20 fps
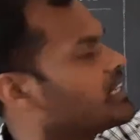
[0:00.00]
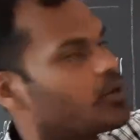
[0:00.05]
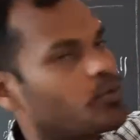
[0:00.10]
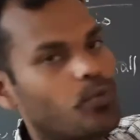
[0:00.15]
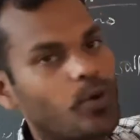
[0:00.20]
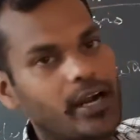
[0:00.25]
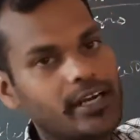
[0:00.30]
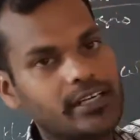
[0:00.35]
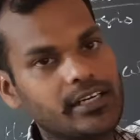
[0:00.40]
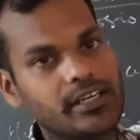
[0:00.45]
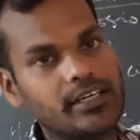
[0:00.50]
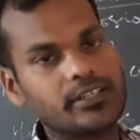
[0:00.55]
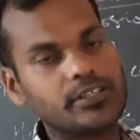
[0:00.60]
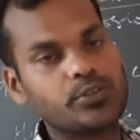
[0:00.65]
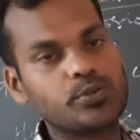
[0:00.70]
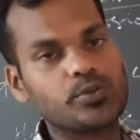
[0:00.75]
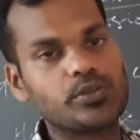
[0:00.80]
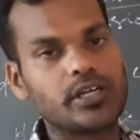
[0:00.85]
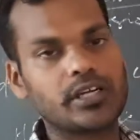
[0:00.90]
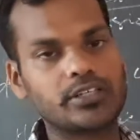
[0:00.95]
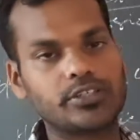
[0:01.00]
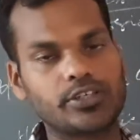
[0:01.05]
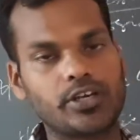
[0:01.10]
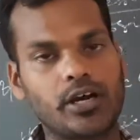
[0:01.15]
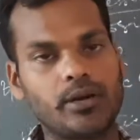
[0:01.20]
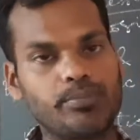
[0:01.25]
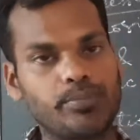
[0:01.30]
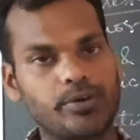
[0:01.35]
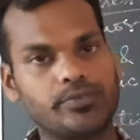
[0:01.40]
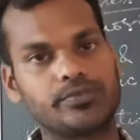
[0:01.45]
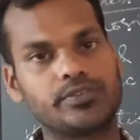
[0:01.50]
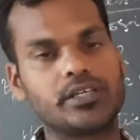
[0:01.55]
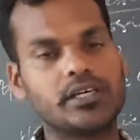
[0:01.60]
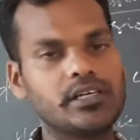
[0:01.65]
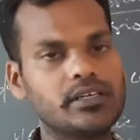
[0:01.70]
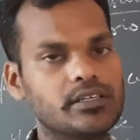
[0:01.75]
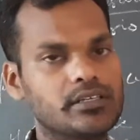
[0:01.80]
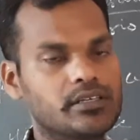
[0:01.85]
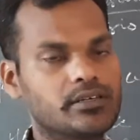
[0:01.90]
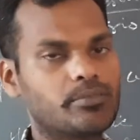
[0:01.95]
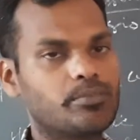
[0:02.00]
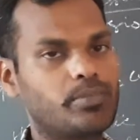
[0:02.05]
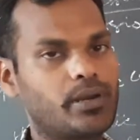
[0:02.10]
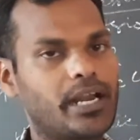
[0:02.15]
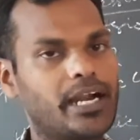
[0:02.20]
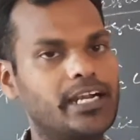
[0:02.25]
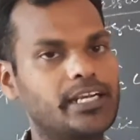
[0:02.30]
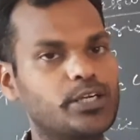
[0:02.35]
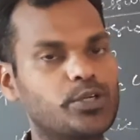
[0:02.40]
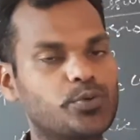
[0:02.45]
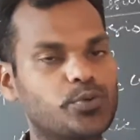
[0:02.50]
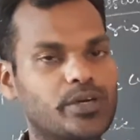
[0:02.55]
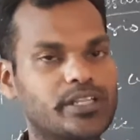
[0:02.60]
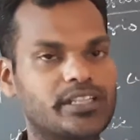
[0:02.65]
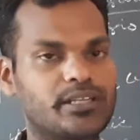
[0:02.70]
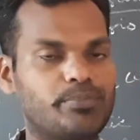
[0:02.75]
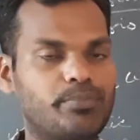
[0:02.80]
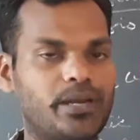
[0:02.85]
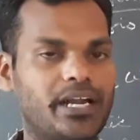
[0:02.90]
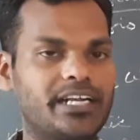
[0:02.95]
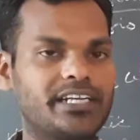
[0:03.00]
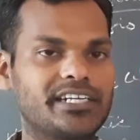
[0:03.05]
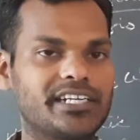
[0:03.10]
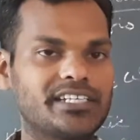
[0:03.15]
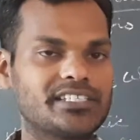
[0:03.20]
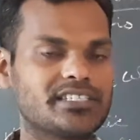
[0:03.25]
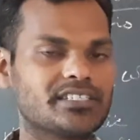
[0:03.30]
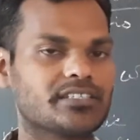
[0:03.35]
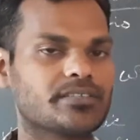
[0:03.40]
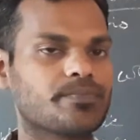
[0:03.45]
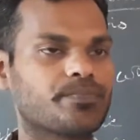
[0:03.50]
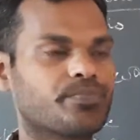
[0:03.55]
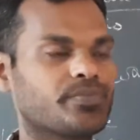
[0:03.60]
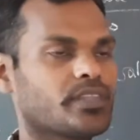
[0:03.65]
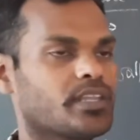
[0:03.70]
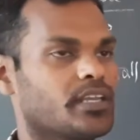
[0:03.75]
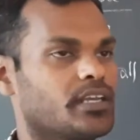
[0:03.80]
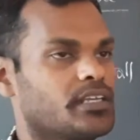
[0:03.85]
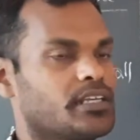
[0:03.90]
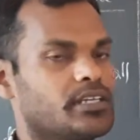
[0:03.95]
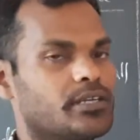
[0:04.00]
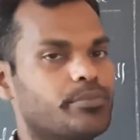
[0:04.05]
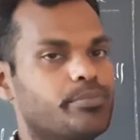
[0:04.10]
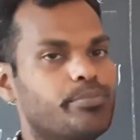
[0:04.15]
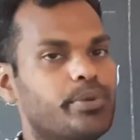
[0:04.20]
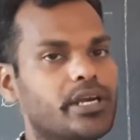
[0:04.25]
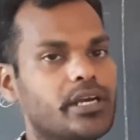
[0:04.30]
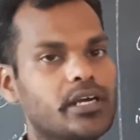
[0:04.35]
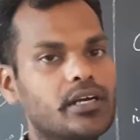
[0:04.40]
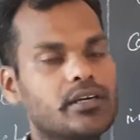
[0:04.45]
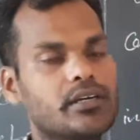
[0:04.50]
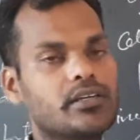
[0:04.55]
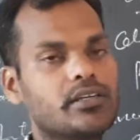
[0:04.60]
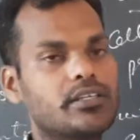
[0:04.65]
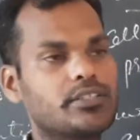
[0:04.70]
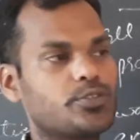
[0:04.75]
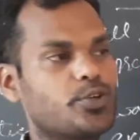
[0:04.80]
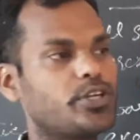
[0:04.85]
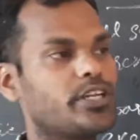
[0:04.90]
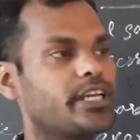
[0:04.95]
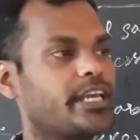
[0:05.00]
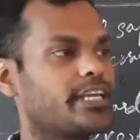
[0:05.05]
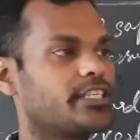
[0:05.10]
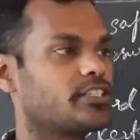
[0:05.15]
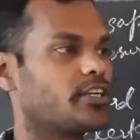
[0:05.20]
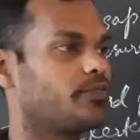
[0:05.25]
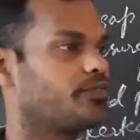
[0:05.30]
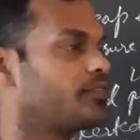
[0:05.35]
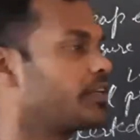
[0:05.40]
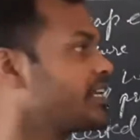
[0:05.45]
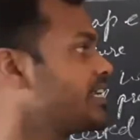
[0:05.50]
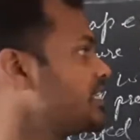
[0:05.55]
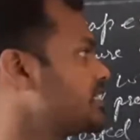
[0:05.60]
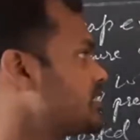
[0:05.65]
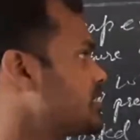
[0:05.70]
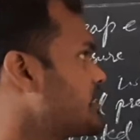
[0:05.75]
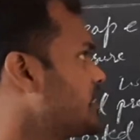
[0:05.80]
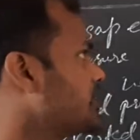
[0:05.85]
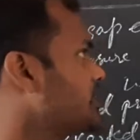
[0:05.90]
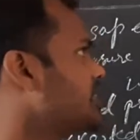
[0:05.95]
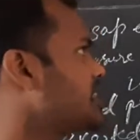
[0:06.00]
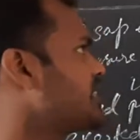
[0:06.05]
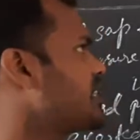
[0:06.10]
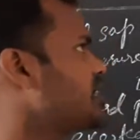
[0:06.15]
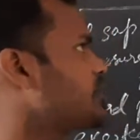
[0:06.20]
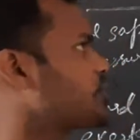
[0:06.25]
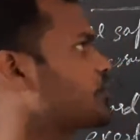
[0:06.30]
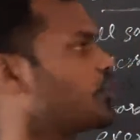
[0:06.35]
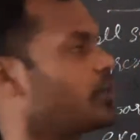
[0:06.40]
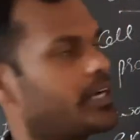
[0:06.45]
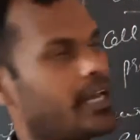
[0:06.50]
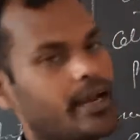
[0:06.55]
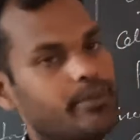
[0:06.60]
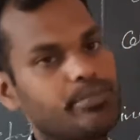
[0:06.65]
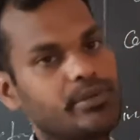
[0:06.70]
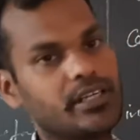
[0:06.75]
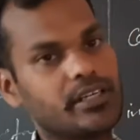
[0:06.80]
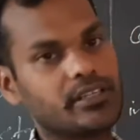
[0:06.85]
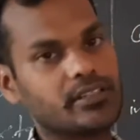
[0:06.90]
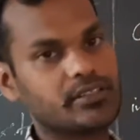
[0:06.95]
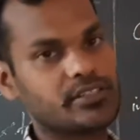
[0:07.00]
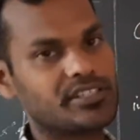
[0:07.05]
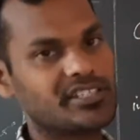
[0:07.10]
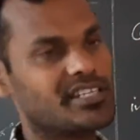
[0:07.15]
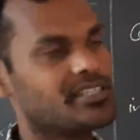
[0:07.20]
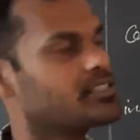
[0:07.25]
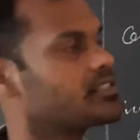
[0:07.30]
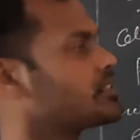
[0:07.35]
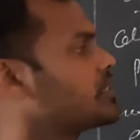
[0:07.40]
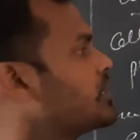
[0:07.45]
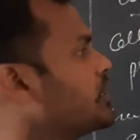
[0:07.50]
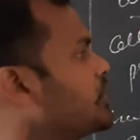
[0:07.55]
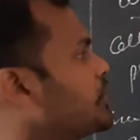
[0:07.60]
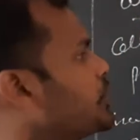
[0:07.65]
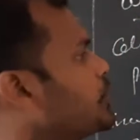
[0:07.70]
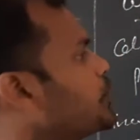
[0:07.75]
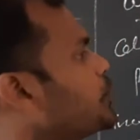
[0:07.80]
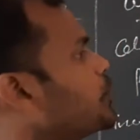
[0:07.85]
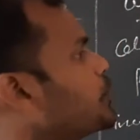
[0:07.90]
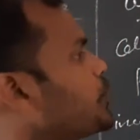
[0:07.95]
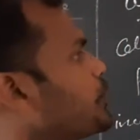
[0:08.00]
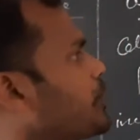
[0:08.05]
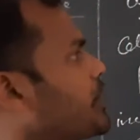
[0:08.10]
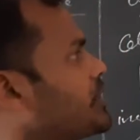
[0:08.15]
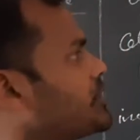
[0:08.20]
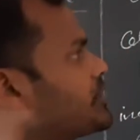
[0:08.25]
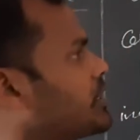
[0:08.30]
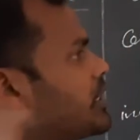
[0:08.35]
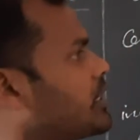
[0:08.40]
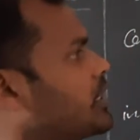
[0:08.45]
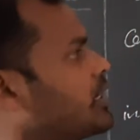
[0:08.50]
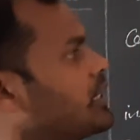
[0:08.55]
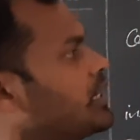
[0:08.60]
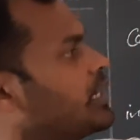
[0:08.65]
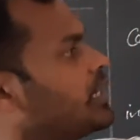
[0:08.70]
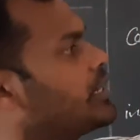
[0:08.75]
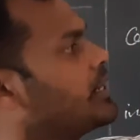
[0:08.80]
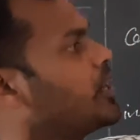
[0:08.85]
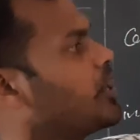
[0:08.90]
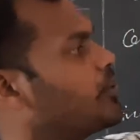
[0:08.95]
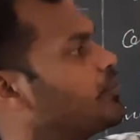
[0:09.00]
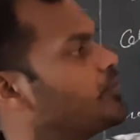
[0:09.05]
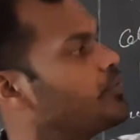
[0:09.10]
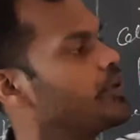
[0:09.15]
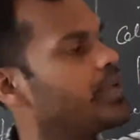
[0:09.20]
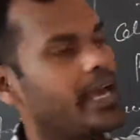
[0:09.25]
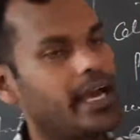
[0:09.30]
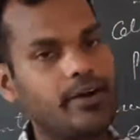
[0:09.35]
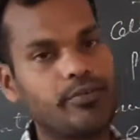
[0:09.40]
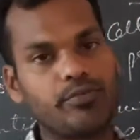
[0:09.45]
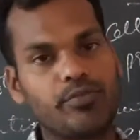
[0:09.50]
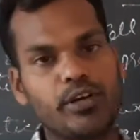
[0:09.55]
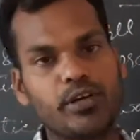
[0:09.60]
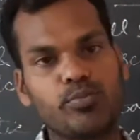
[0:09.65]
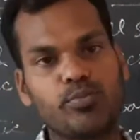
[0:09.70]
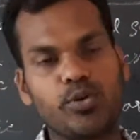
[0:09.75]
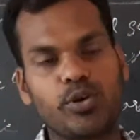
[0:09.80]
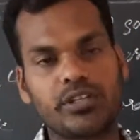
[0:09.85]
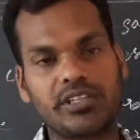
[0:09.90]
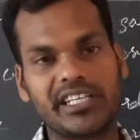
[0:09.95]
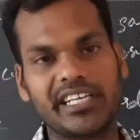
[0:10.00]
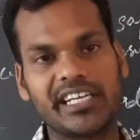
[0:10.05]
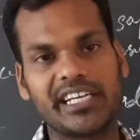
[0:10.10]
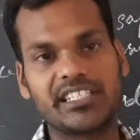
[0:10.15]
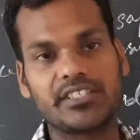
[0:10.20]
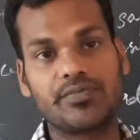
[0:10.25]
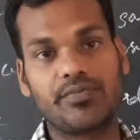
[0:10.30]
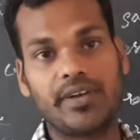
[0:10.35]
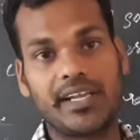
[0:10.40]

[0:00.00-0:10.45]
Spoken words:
the water to the top of the plant when the plant is big. So in case of trees, this is not happening. This is root pressure. Now we have one more thing is